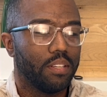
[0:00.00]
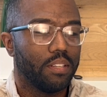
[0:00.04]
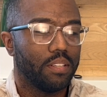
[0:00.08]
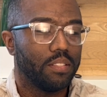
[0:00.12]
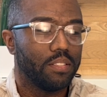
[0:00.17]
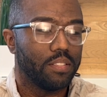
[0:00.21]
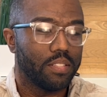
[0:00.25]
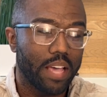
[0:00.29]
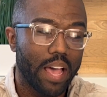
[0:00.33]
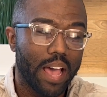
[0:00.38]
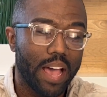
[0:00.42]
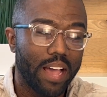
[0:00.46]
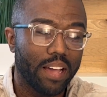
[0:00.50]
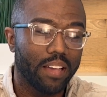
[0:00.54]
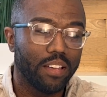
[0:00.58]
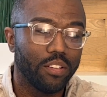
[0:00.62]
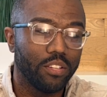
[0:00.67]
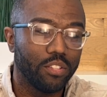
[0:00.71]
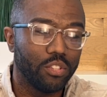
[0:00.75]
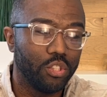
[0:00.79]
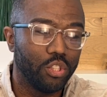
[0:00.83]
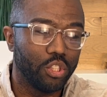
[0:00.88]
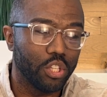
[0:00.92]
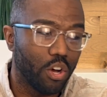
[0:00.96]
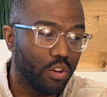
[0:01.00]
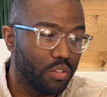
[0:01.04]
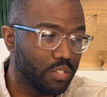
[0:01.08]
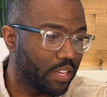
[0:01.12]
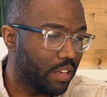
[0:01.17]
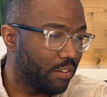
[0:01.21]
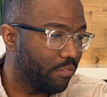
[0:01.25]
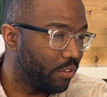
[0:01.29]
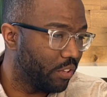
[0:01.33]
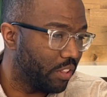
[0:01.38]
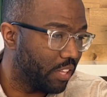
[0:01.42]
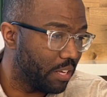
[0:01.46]
Zach,
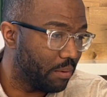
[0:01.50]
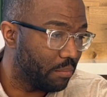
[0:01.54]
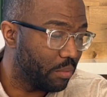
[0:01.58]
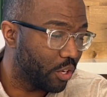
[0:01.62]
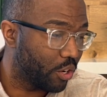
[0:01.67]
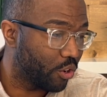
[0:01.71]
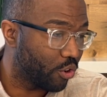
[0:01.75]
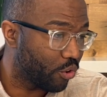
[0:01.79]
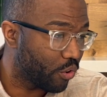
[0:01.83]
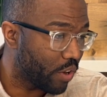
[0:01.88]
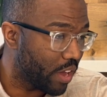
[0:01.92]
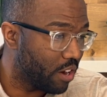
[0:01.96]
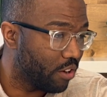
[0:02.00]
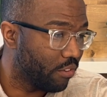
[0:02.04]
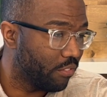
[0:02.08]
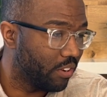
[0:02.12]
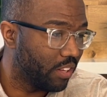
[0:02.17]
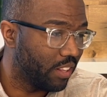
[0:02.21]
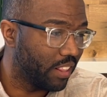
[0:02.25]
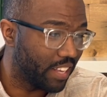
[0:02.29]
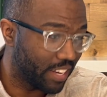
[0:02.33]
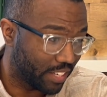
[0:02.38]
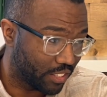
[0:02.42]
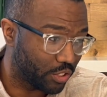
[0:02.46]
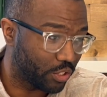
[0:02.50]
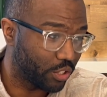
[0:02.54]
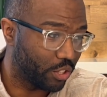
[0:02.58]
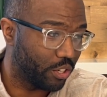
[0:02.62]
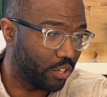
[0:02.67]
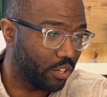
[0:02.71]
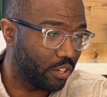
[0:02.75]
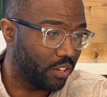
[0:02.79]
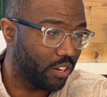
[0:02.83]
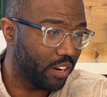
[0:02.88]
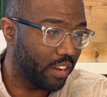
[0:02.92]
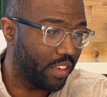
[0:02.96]
Jose Valim, the creator of
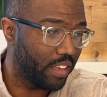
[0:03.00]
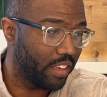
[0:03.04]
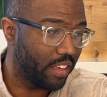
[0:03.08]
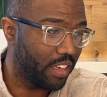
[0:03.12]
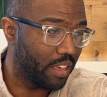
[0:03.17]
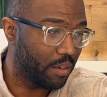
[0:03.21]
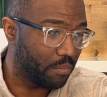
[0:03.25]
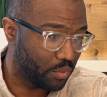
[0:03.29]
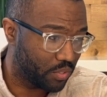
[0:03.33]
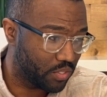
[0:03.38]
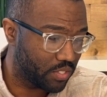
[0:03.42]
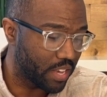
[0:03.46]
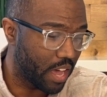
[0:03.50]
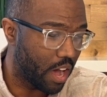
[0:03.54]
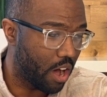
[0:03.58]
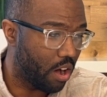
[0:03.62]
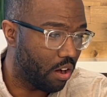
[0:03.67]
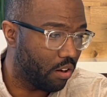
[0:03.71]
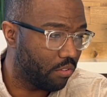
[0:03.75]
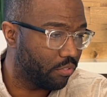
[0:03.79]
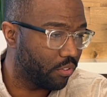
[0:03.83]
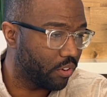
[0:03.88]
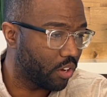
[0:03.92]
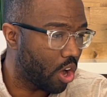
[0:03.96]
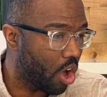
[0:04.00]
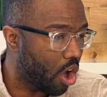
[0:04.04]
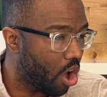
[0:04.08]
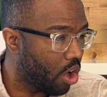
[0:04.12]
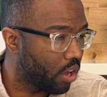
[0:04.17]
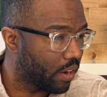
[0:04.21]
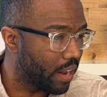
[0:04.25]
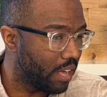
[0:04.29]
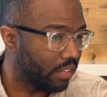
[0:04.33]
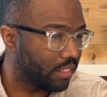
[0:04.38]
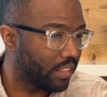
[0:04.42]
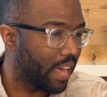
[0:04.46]
Elixir, himself
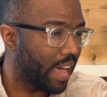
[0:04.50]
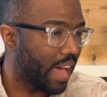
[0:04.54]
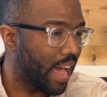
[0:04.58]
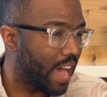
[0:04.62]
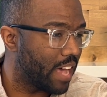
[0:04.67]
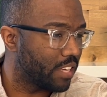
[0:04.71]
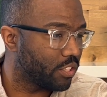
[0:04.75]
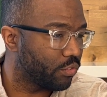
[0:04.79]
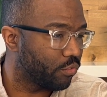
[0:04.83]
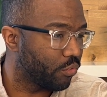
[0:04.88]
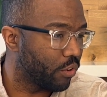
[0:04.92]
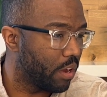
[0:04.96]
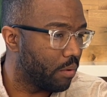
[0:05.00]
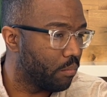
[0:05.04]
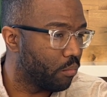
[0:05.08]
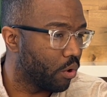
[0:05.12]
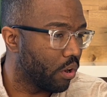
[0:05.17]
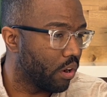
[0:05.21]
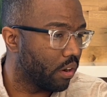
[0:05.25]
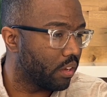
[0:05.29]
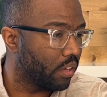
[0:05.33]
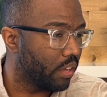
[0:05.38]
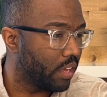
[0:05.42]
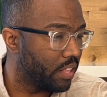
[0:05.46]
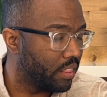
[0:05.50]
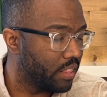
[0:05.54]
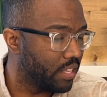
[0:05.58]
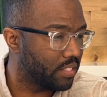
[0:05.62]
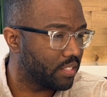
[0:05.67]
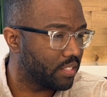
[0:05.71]
called out the Ash framework in this